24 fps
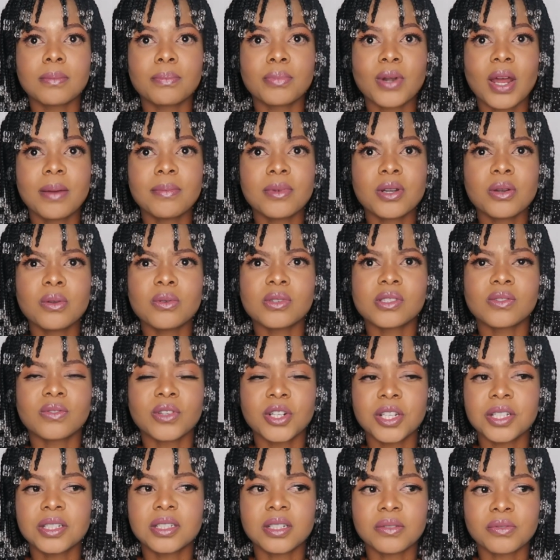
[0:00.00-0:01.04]
primary was
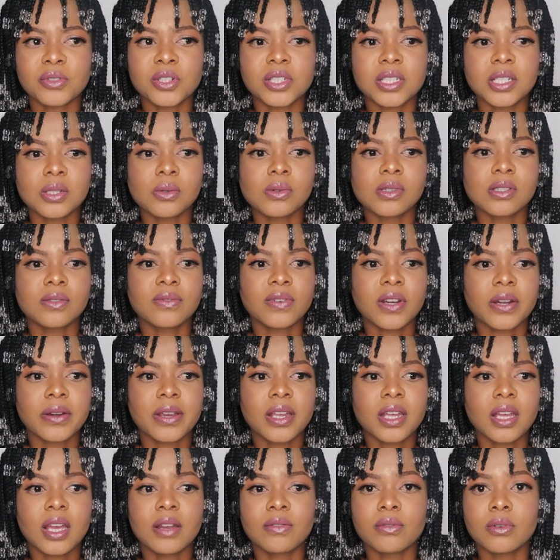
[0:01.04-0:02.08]
very different. It was
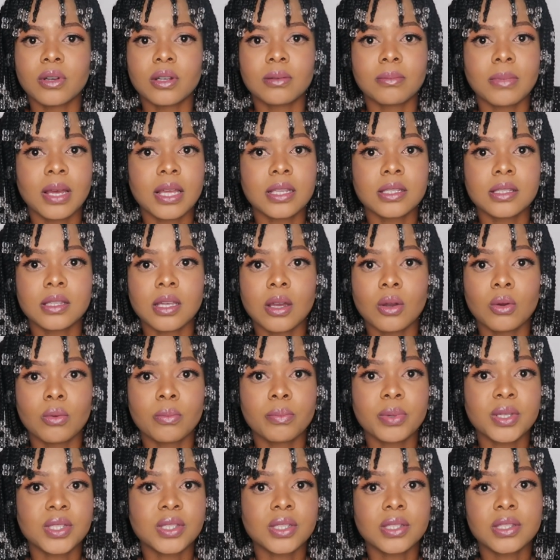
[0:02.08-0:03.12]
very, everyone minds their
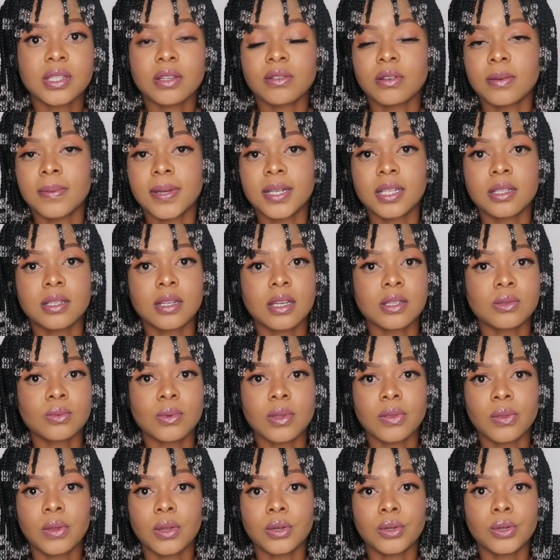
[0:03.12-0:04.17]
own business, everybody does
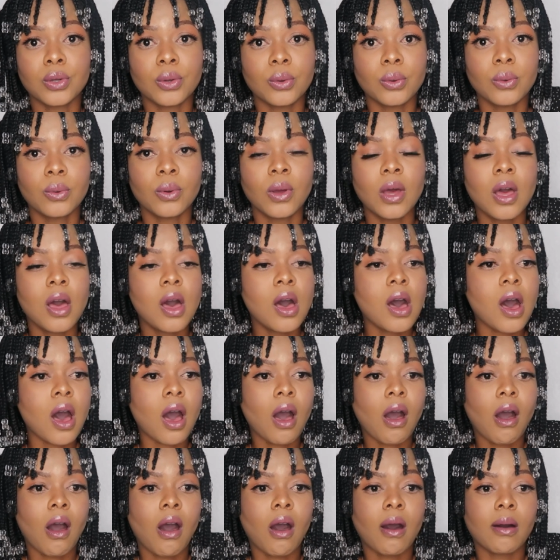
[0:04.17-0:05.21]
what they do.
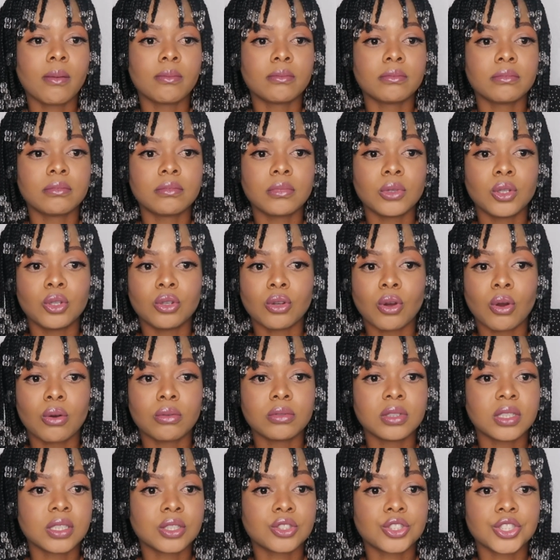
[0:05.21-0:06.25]
You
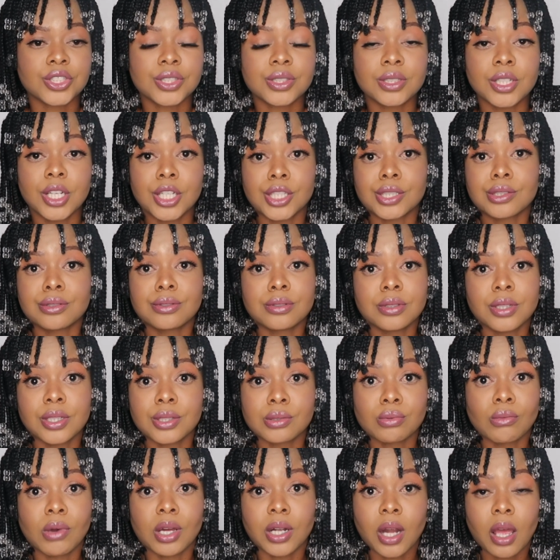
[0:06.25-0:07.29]
know,
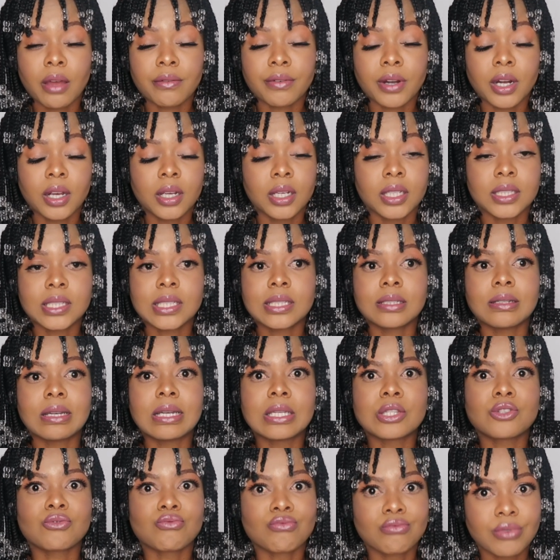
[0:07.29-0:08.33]
it's whatever.
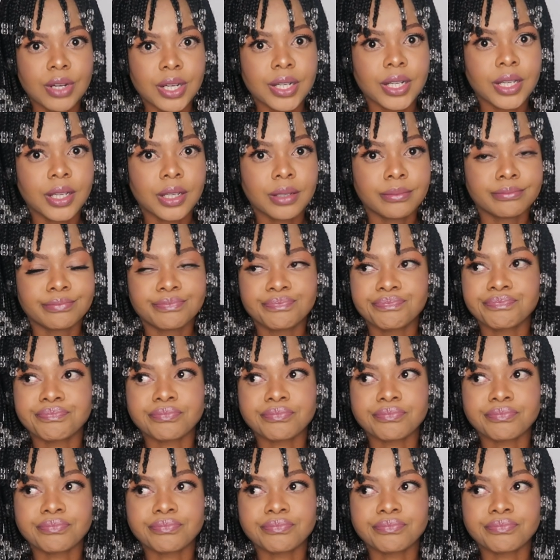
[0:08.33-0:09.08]
It's really